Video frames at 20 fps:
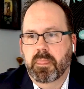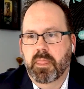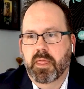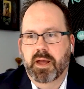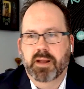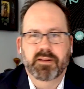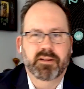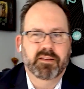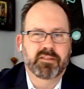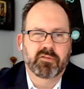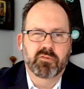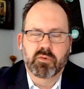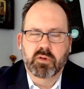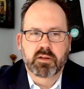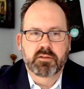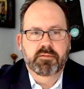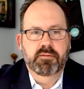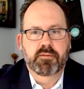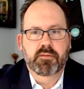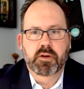That doesn't
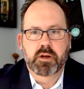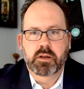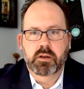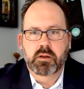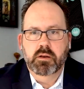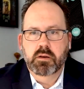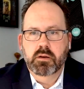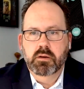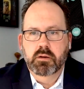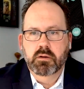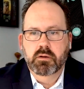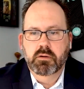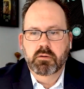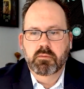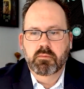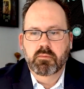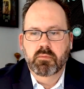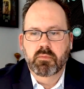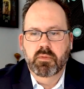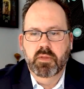really fit
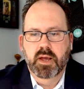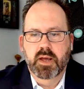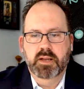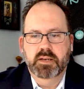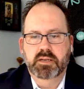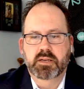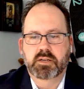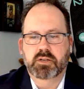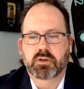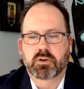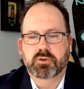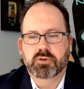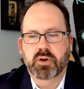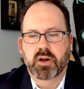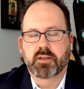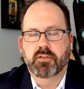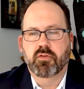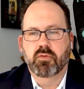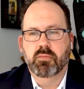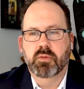that digital
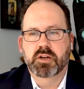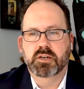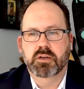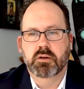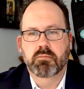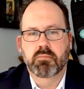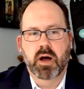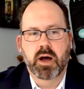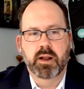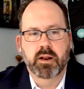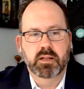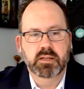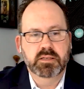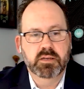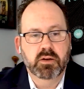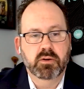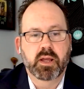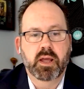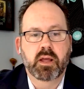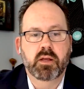transformation model.
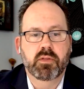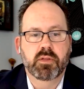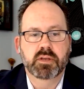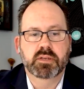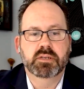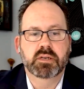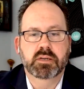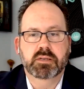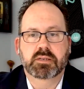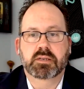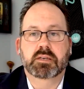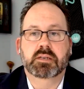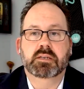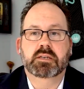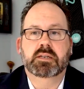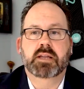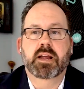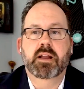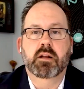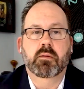It's okay, this is
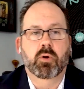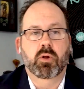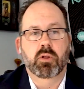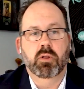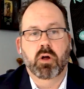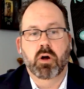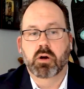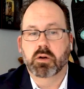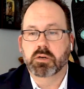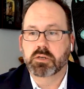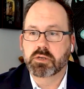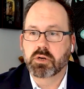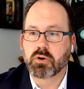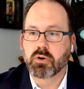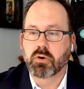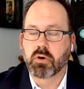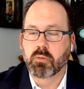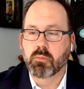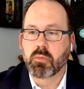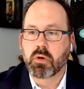sustainable long
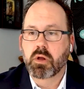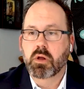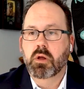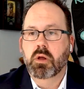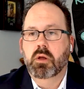term